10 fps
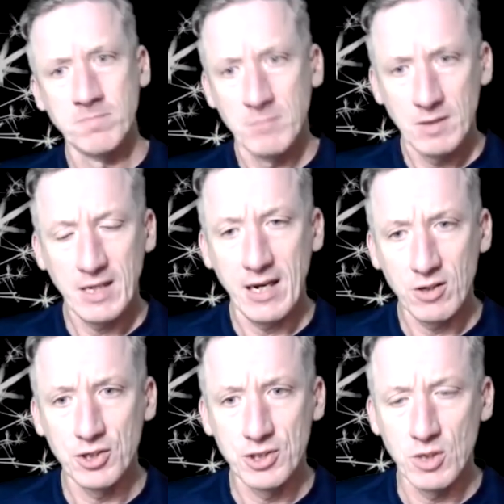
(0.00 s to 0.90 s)
How
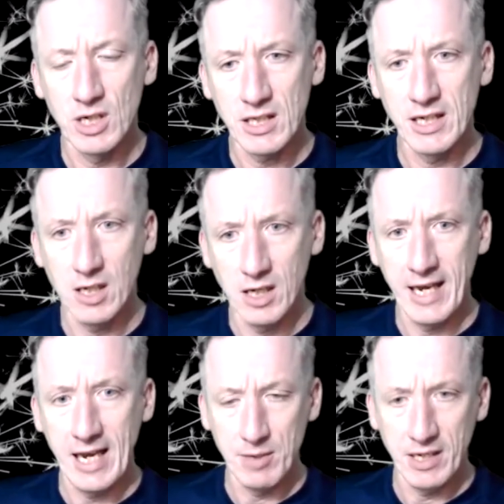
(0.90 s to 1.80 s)
good do I think I
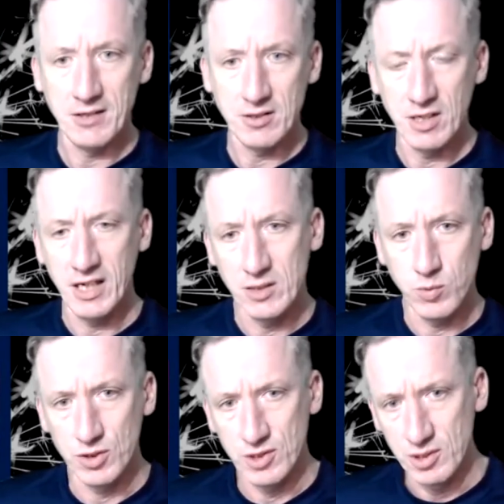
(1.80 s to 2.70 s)
am at each of these?
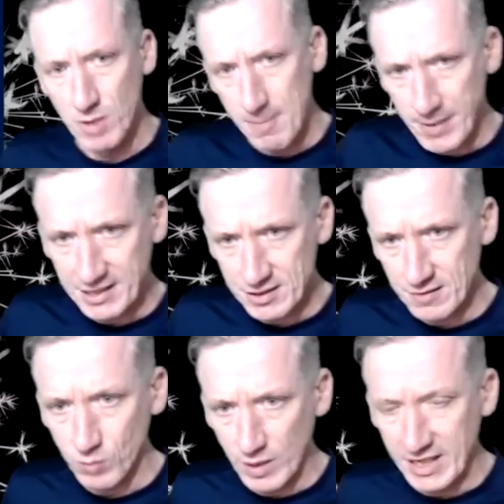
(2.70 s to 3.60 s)
What does my base of
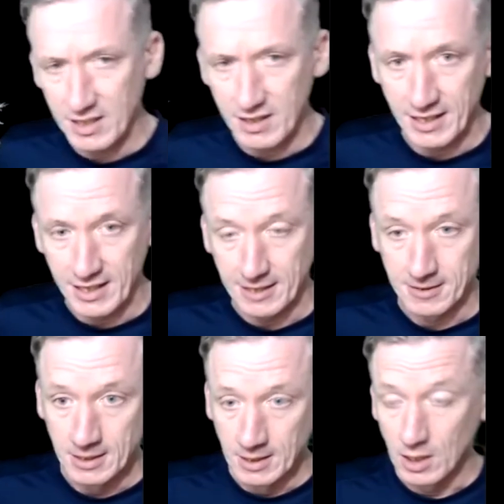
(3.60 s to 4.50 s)
winning thinking
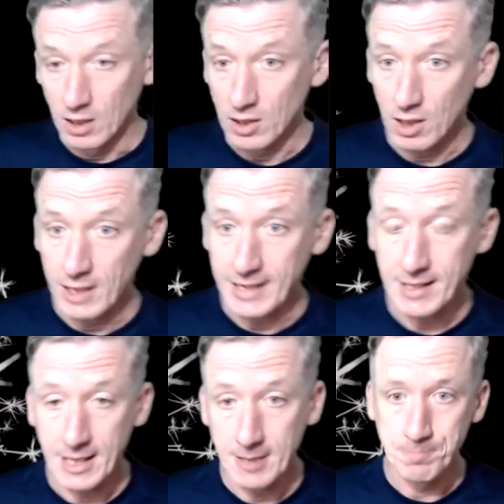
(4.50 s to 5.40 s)
look like?
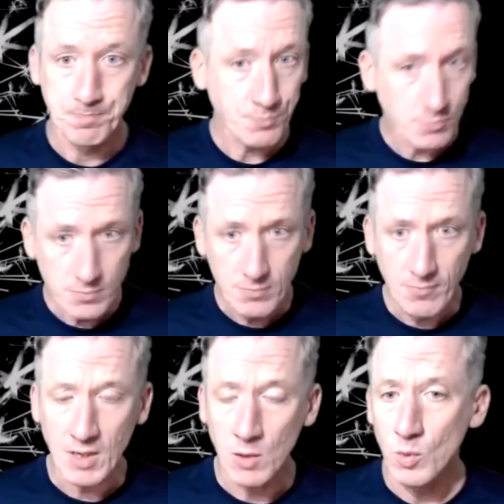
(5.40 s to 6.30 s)

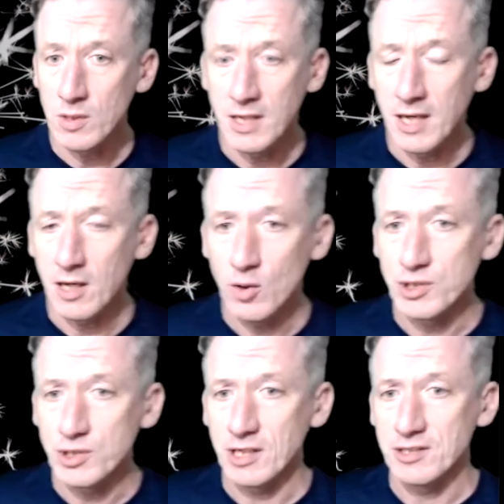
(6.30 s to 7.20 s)
You know,
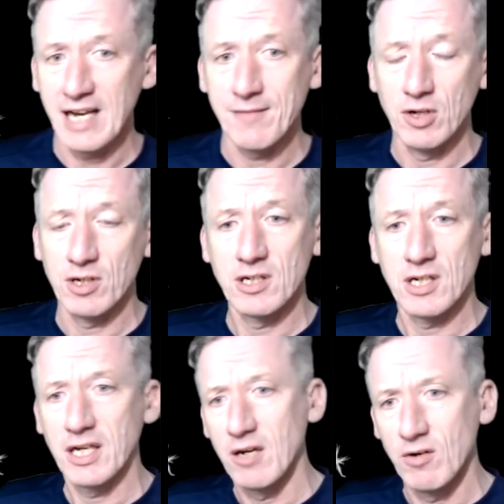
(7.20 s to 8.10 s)
also to have a look and kind
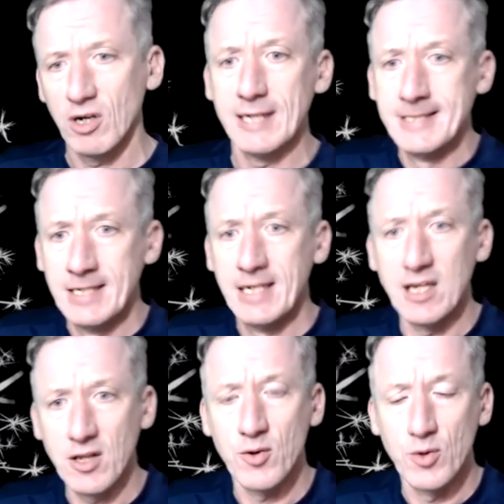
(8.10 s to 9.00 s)
of go, right,
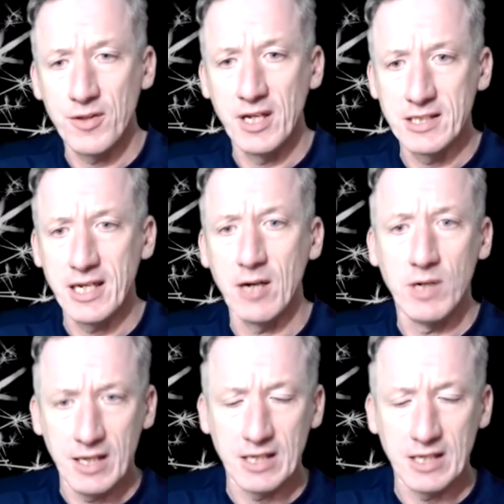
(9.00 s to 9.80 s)
hadn't thought of things that way.